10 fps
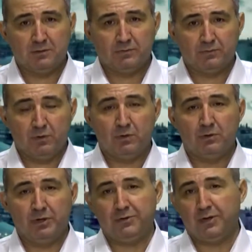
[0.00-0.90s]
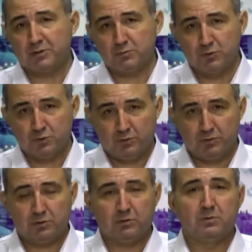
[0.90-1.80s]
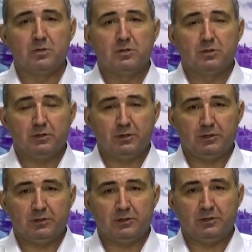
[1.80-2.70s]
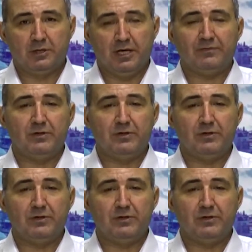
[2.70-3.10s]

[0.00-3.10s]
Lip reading: for Erasmus also, having